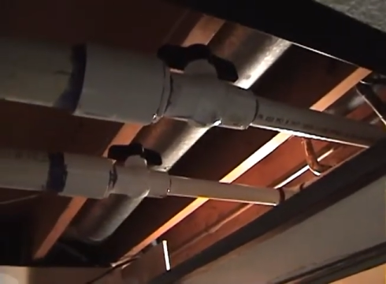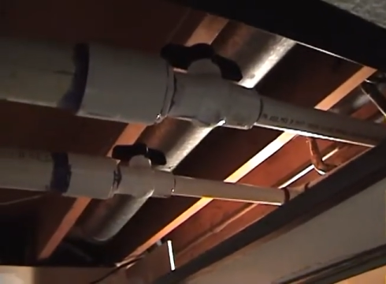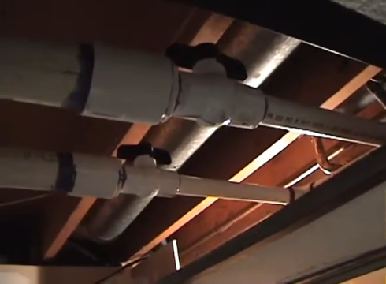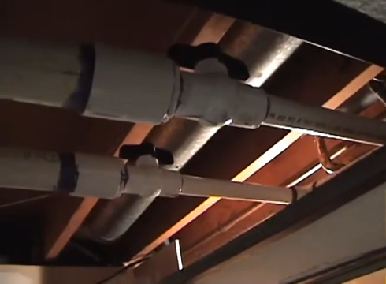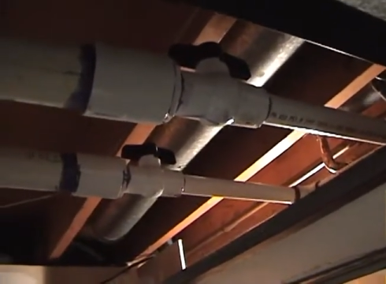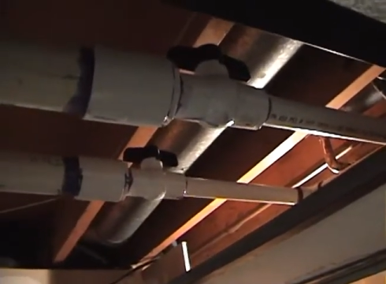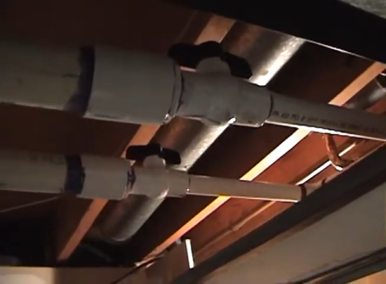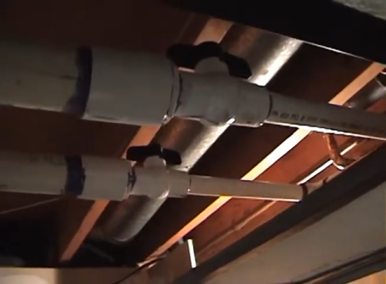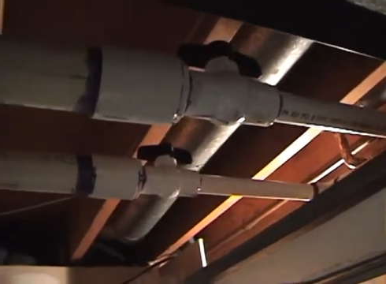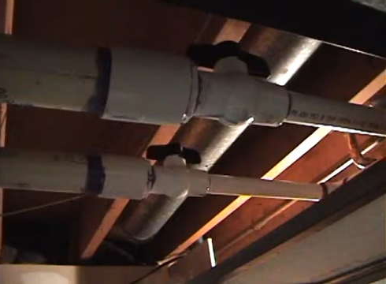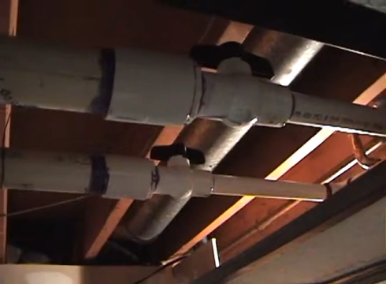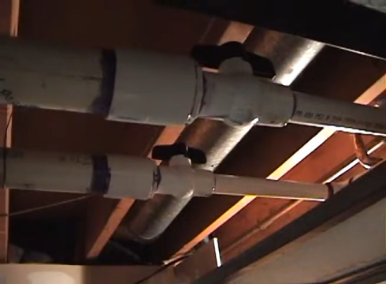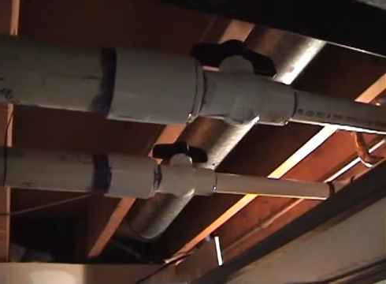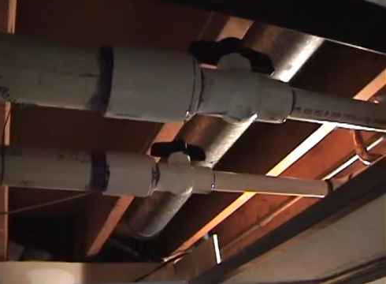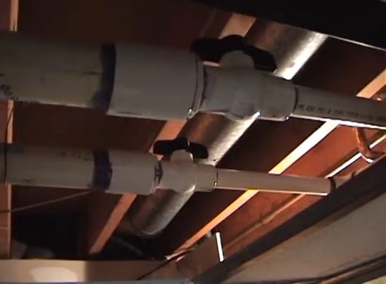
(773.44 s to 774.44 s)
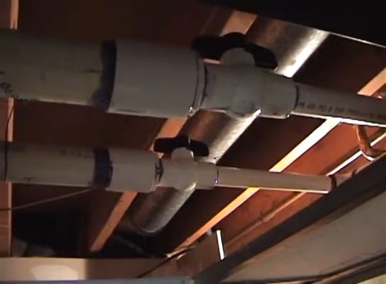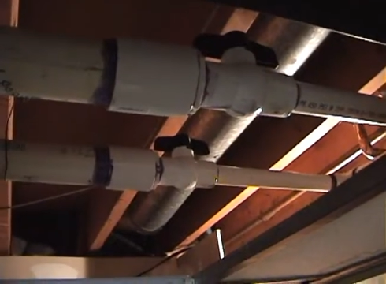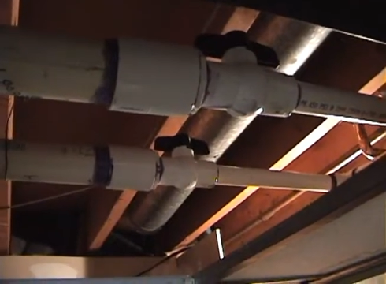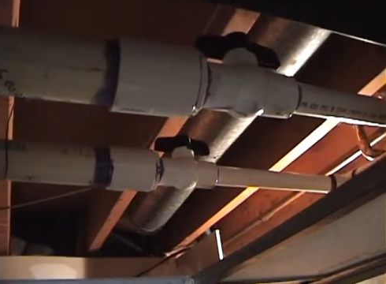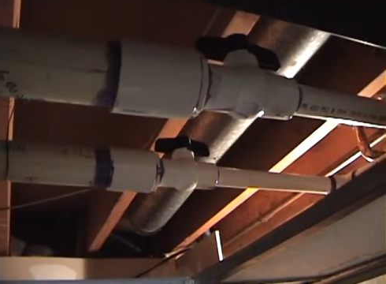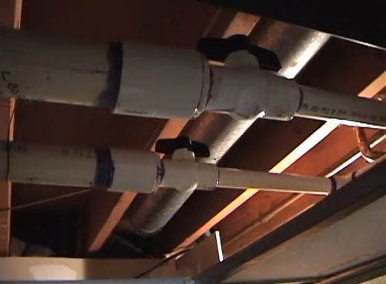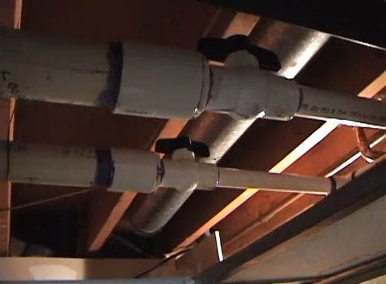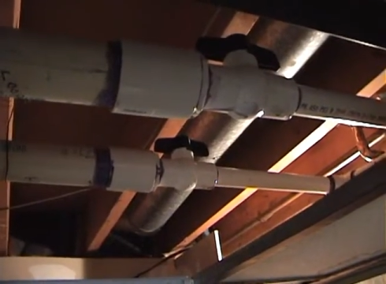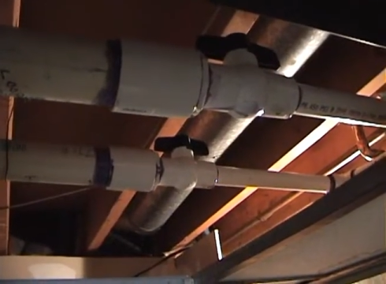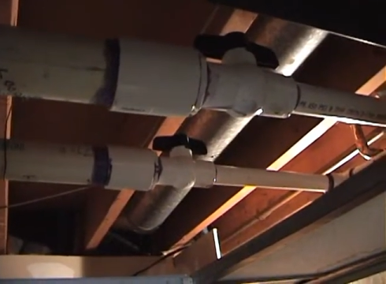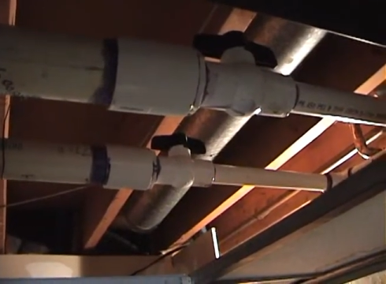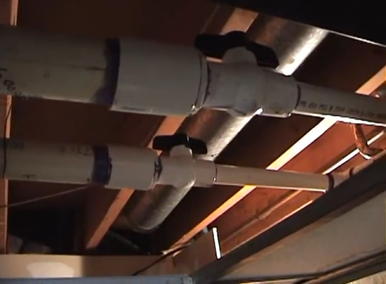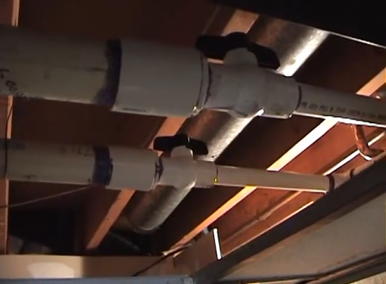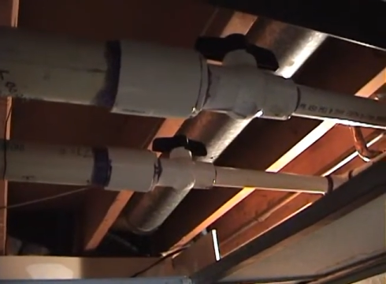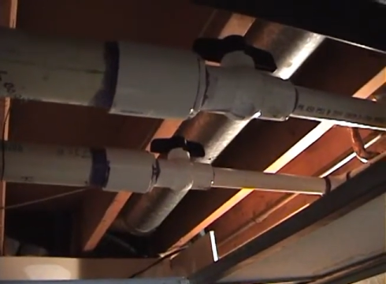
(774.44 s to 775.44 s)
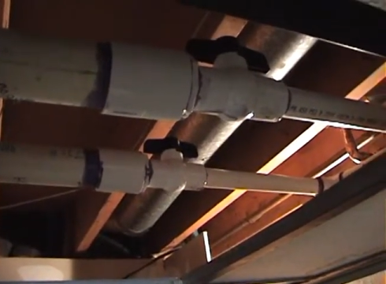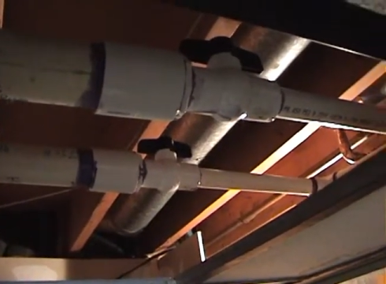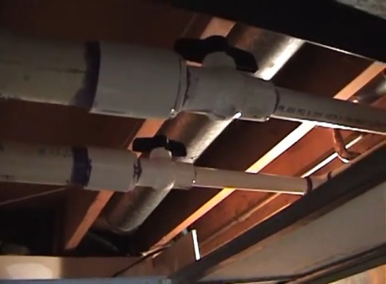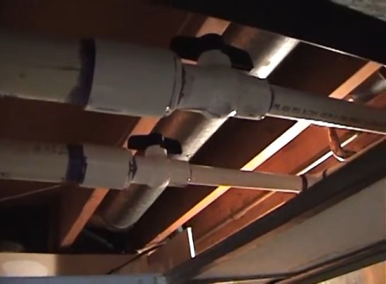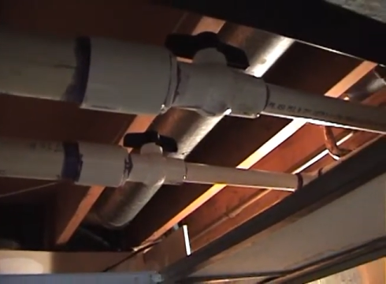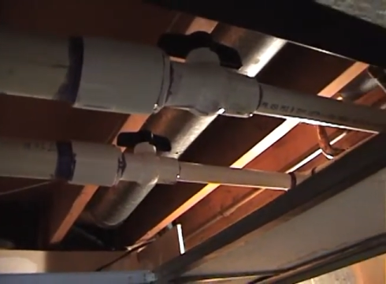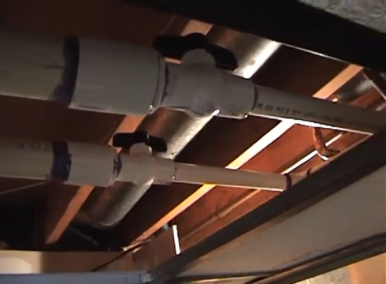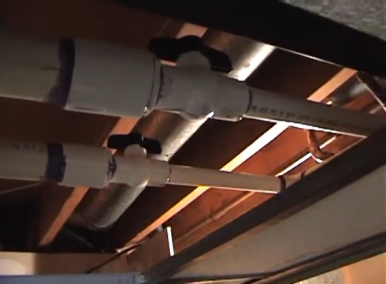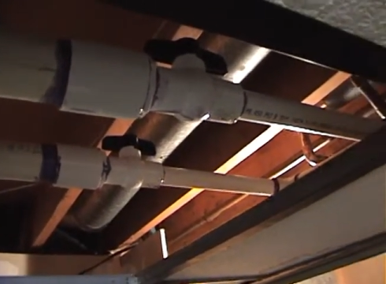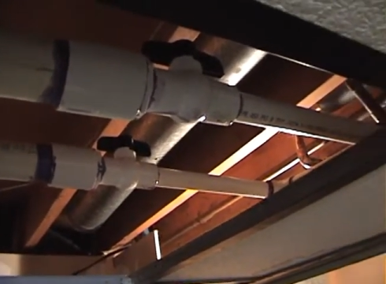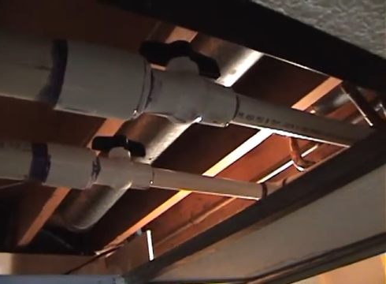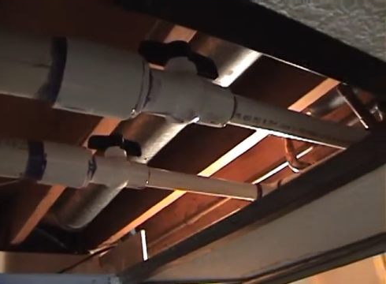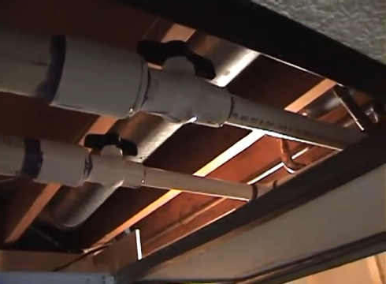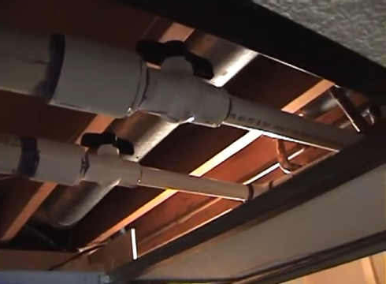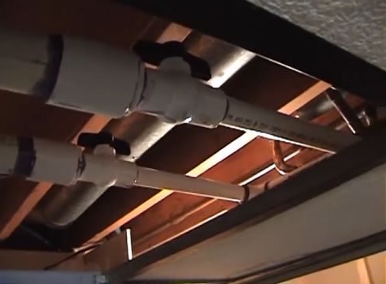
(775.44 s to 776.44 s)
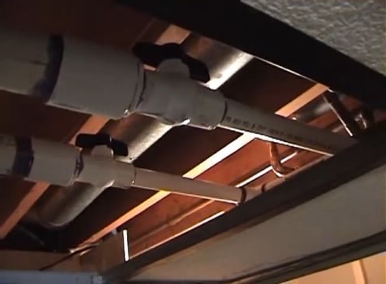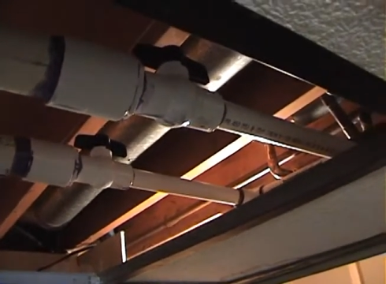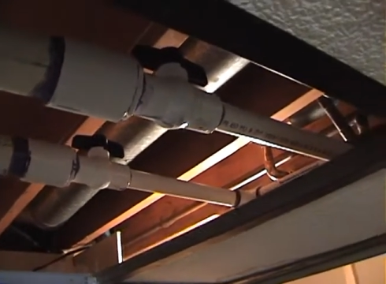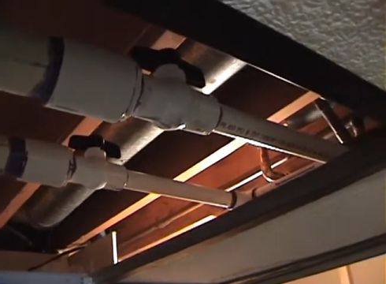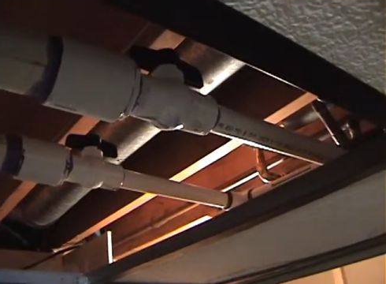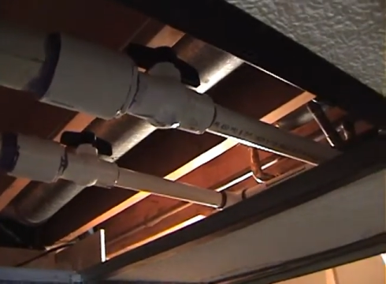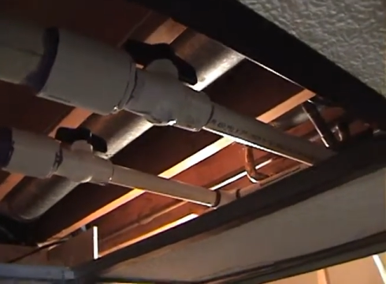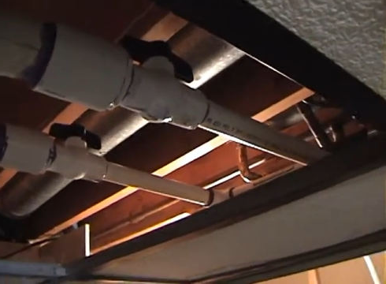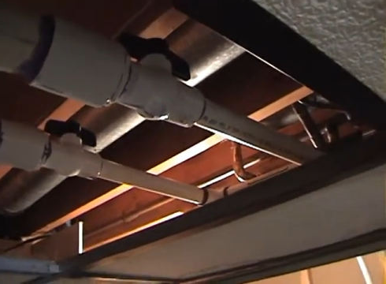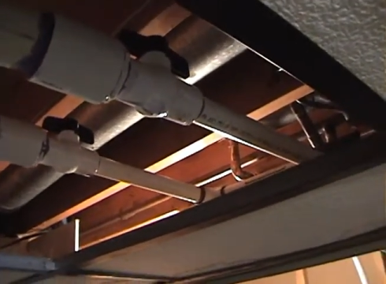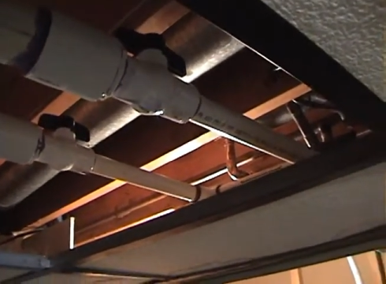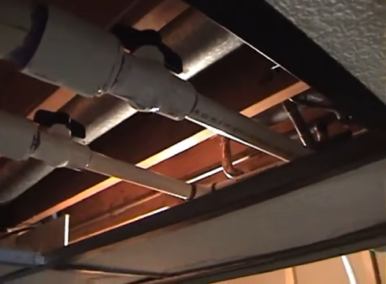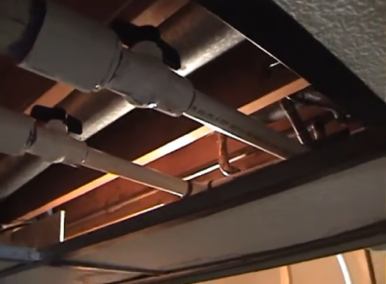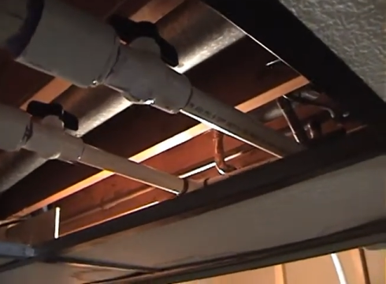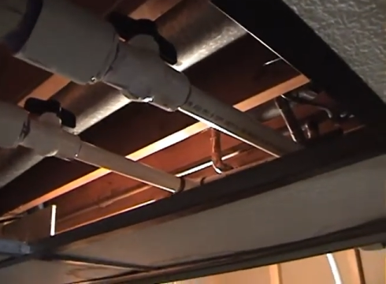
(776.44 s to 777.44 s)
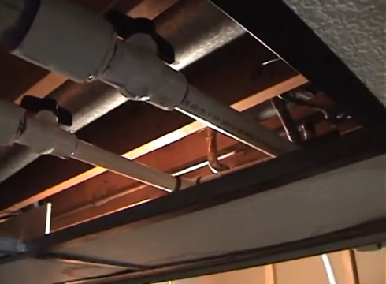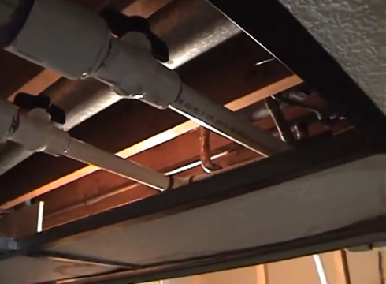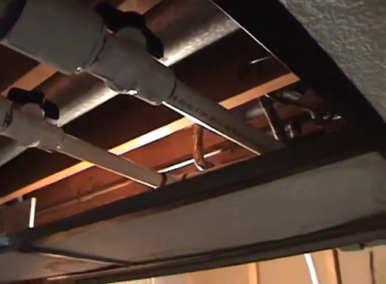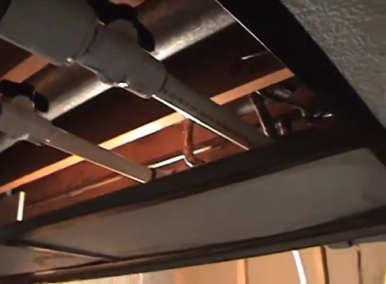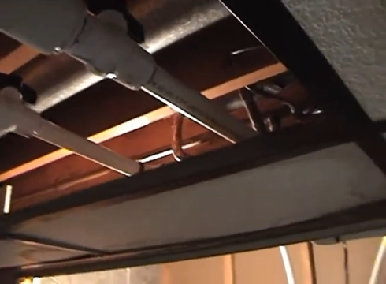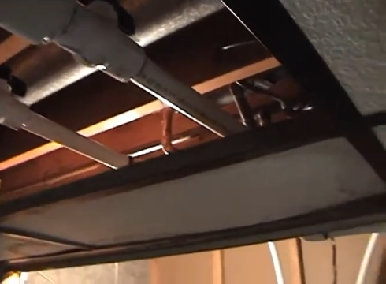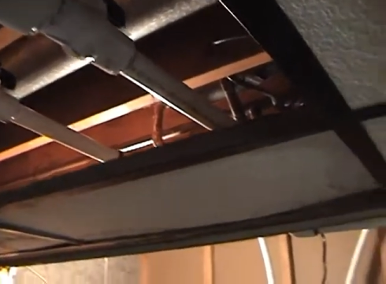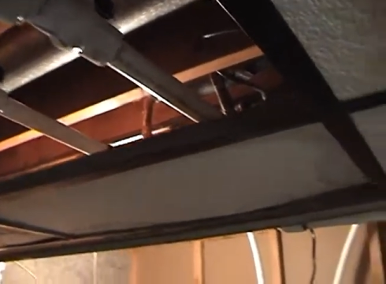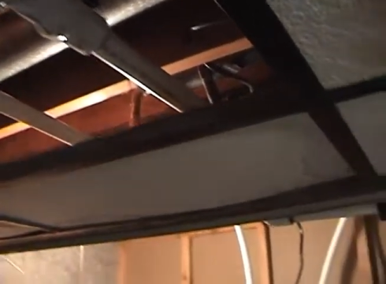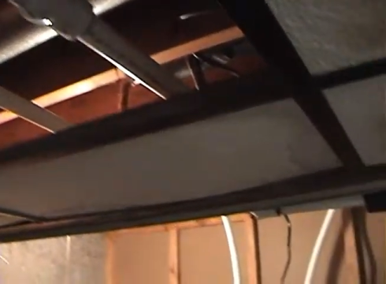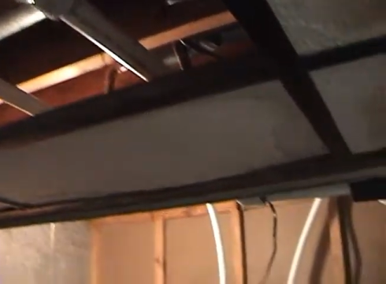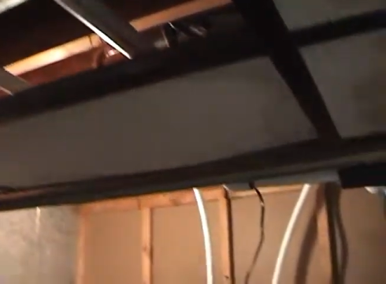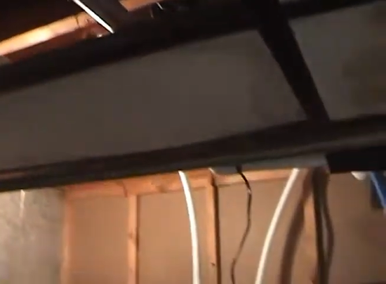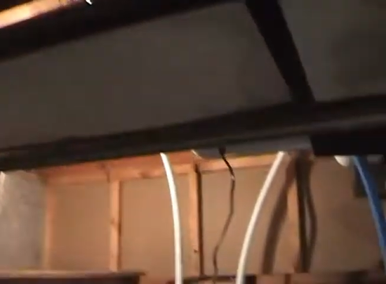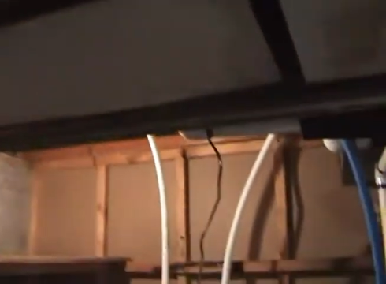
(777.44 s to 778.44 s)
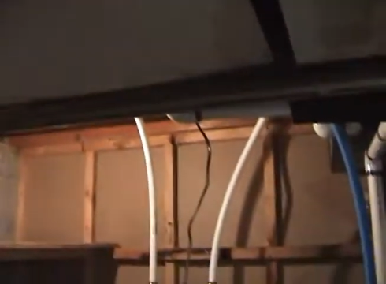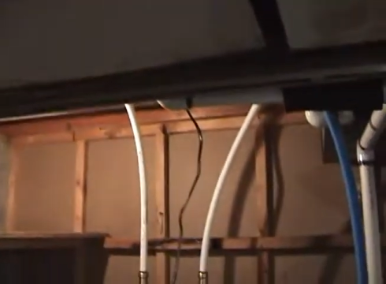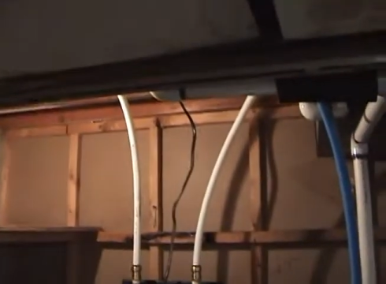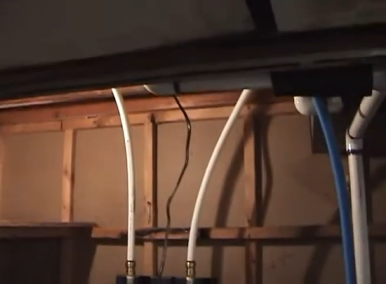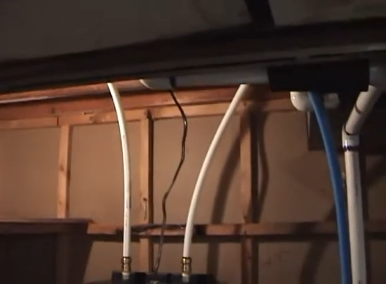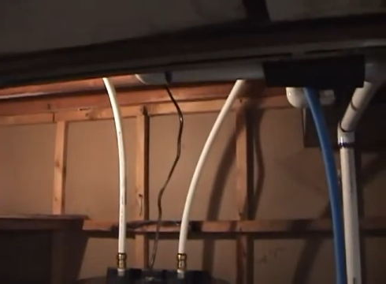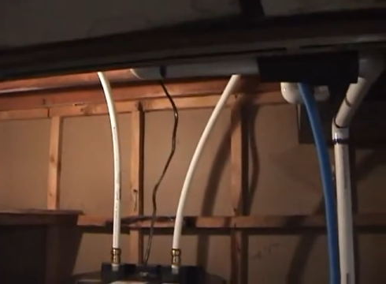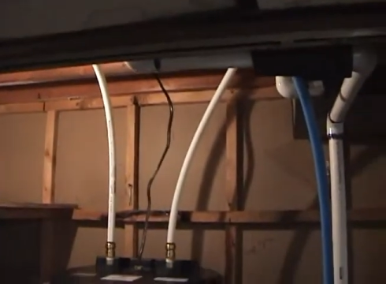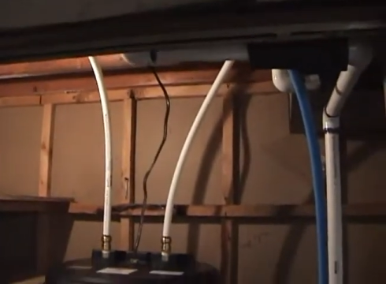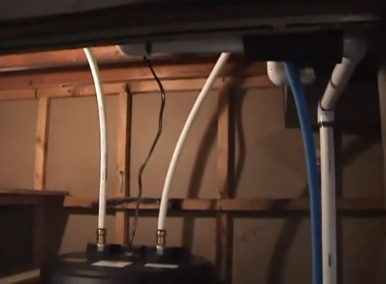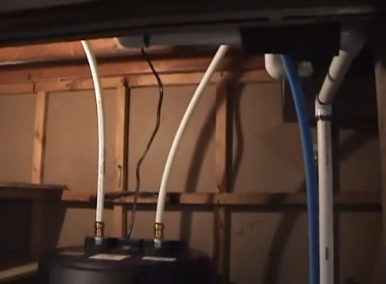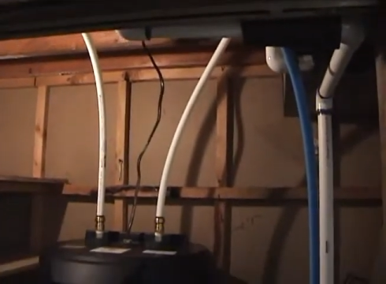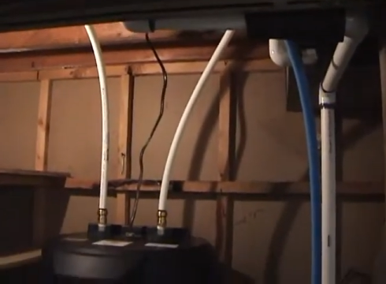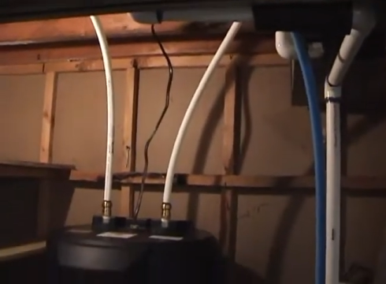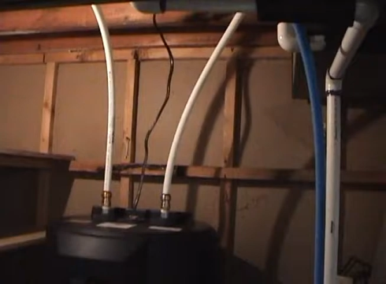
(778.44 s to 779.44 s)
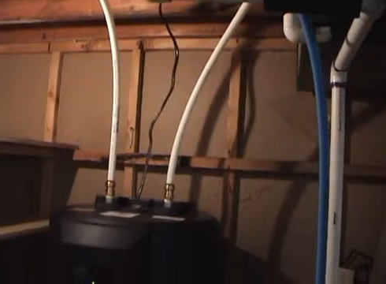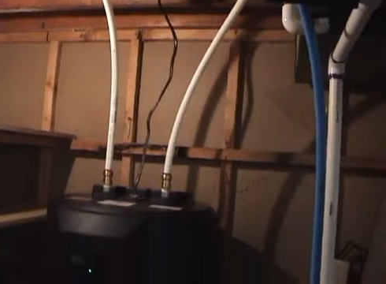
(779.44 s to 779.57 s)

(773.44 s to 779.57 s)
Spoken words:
Nobody's mouth can be seen.